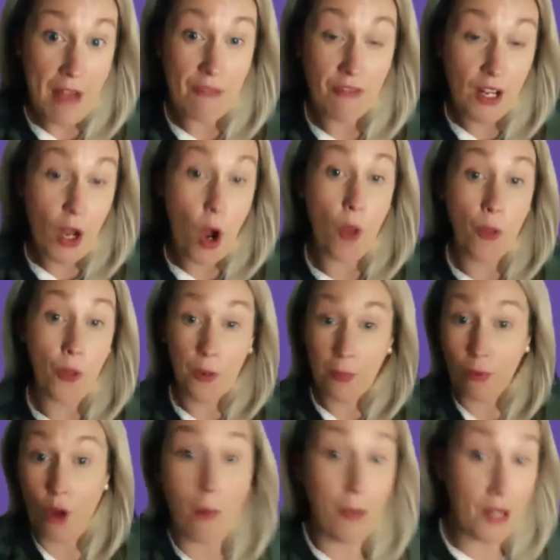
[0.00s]
every other
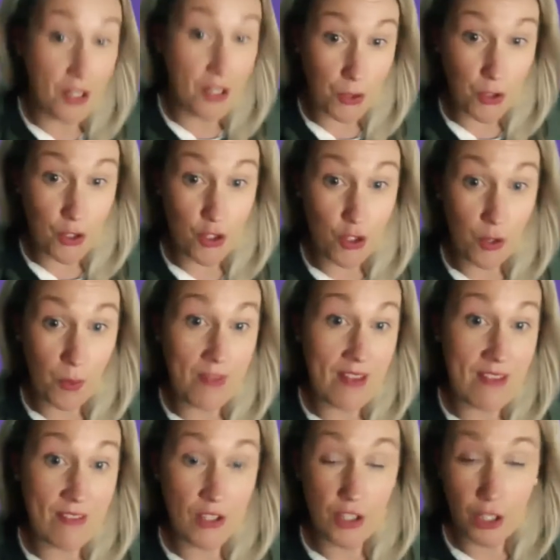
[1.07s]
Property Sourcing Show that we've
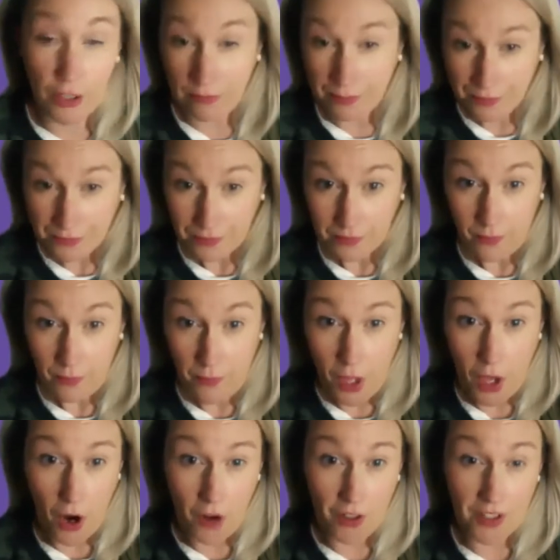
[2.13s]
ever done
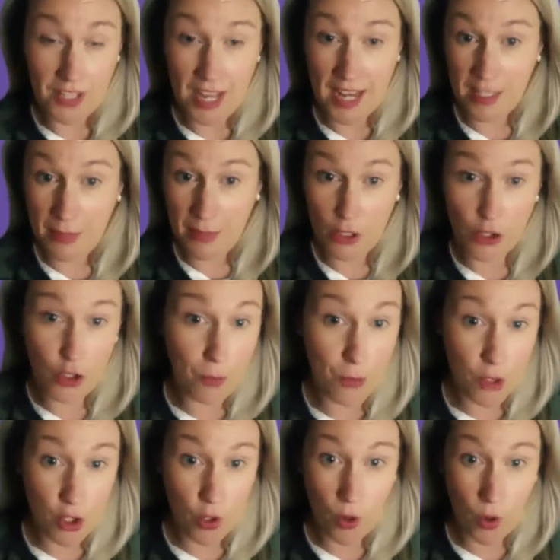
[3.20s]
are designed to be super
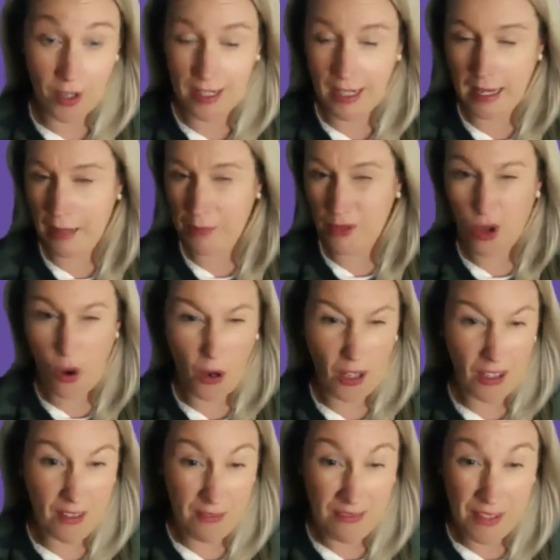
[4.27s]
short. I'm
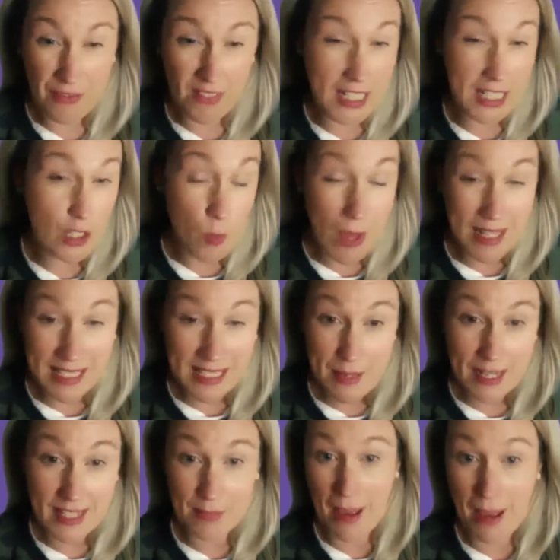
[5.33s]
talking 15, 20
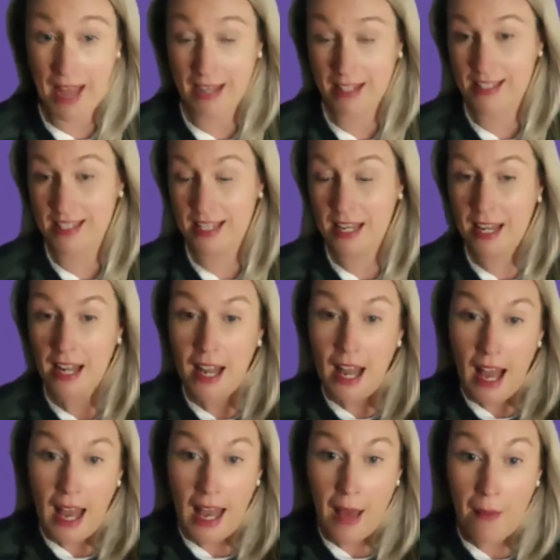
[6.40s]
minutes max.
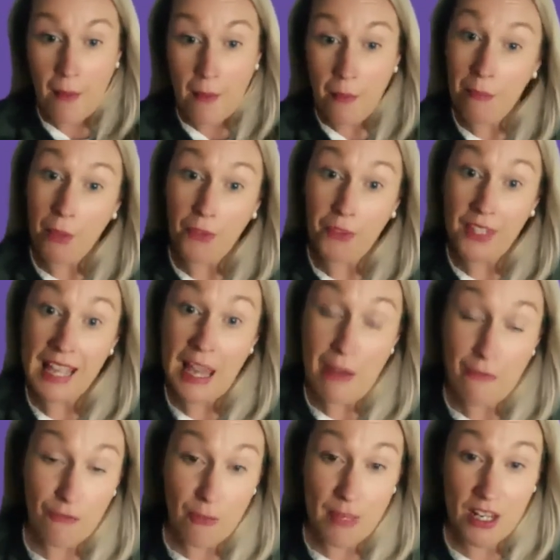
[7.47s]
But the
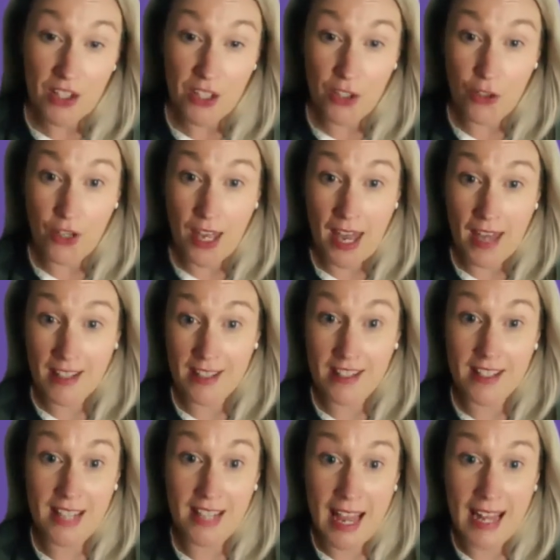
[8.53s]
information that you get is
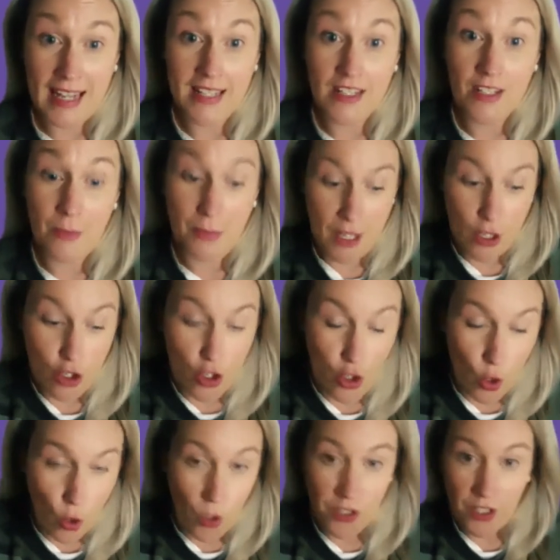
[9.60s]
designed to be
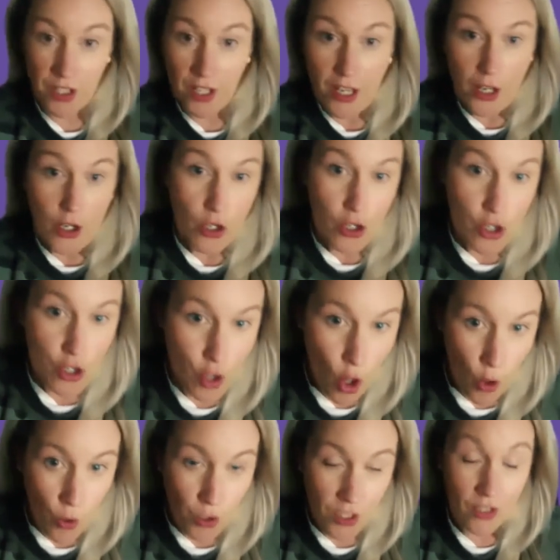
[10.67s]
short,
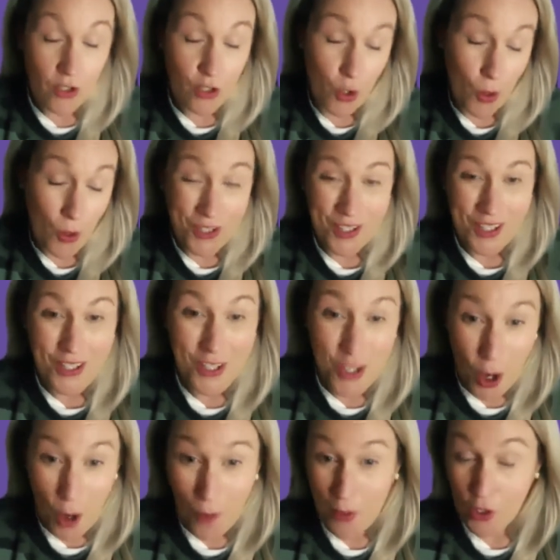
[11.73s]

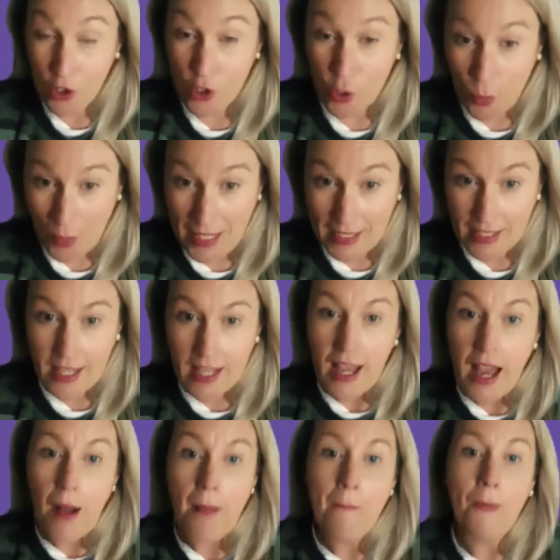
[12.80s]
sharp, sweet,
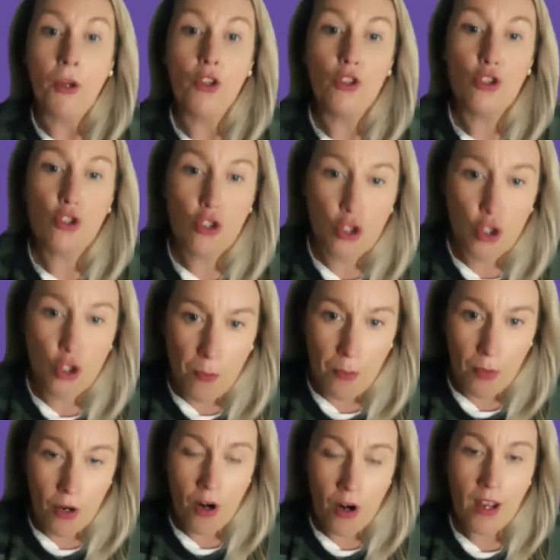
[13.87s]
but
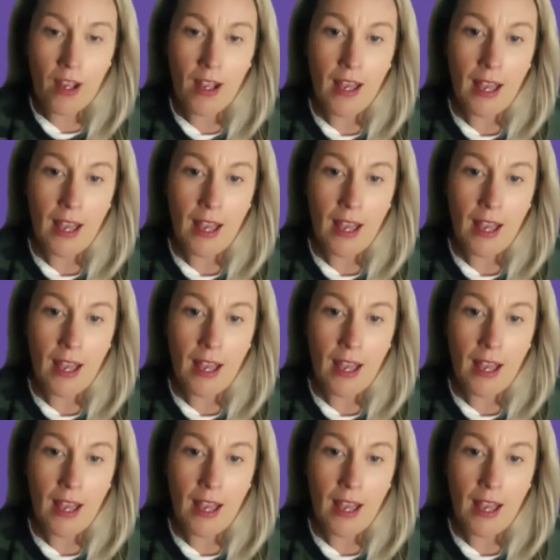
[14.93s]
super